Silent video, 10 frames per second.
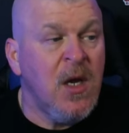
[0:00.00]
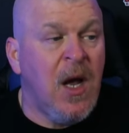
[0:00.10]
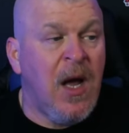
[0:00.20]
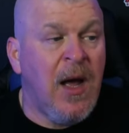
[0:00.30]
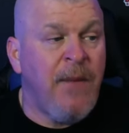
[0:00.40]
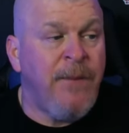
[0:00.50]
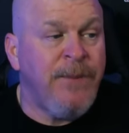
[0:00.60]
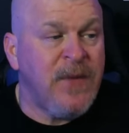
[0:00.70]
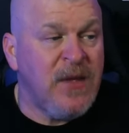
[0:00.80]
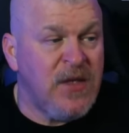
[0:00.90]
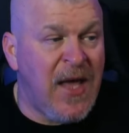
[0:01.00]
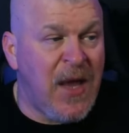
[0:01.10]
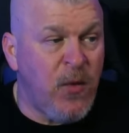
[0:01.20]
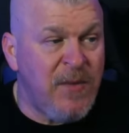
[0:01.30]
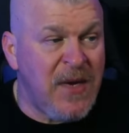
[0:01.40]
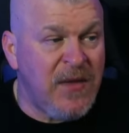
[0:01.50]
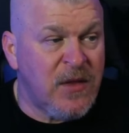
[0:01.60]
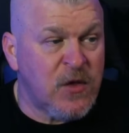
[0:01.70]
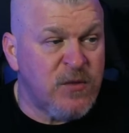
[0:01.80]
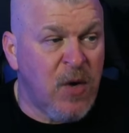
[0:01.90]
Um, that would mean that
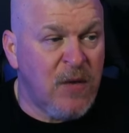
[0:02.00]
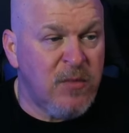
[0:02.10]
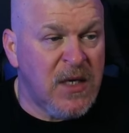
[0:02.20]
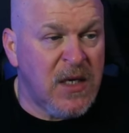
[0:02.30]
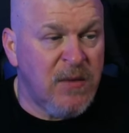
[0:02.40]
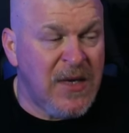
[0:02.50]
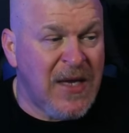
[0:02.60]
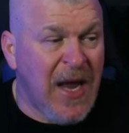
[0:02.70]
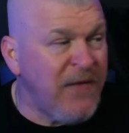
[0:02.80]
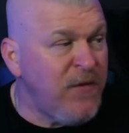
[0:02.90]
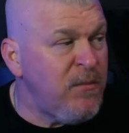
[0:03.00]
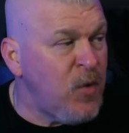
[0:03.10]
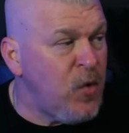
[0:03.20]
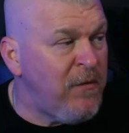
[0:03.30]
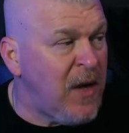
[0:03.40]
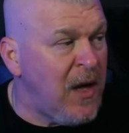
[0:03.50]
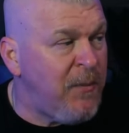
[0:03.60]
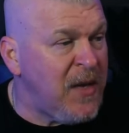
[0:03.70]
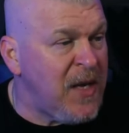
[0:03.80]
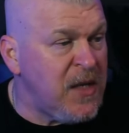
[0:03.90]
there's probably going to be kind of a move
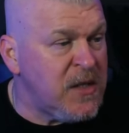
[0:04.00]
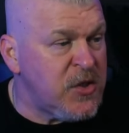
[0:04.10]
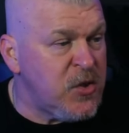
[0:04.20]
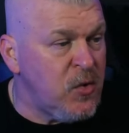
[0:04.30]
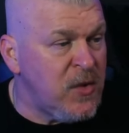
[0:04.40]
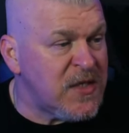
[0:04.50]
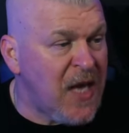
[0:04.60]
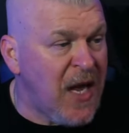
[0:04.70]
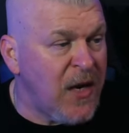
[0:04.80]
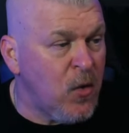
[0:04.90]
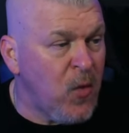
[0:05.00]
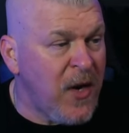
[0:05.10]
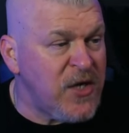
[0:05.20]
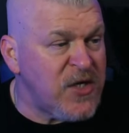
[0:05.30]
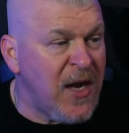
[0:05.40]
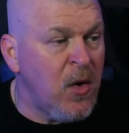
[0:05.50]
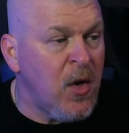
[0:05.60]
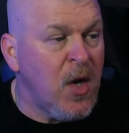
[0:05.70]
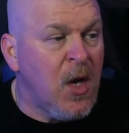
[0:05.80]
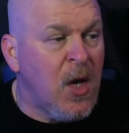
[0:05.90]
up into this higher range. Now,
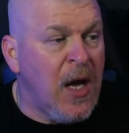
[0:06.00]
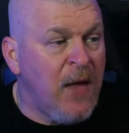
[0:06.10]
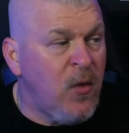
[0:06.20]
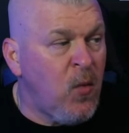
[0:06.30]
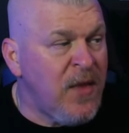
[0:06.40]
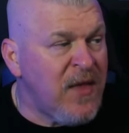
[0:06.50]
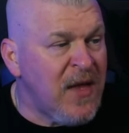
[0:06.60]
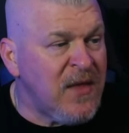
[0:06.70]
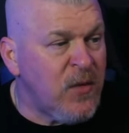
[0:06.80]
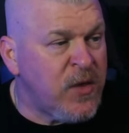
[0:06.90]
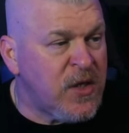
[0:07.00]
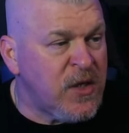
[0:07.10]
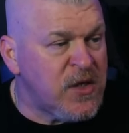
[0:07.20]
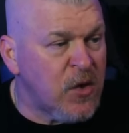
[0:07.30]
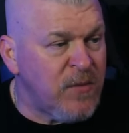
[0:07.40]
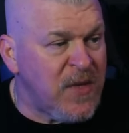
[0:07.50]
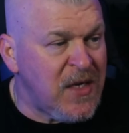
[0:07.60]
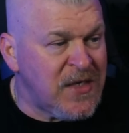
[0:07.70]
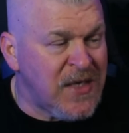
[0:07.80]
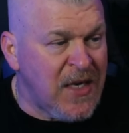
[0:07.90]
uh, the one thing that would concern me
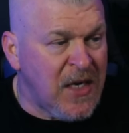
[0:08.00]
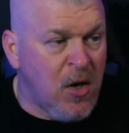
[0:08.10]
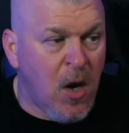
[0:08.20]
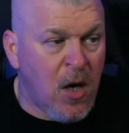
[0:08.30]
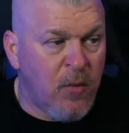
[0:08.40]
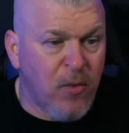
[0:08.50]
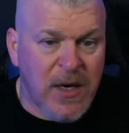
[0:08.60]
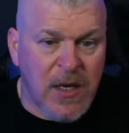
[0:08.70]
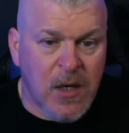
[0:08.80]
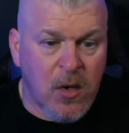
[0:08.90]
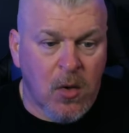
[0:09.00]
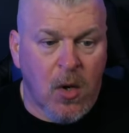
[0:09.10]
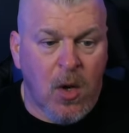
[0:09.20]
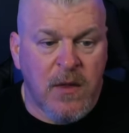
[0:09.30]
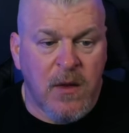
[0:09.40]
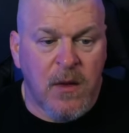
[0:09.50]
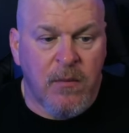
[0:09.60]
is getting caught up right here on the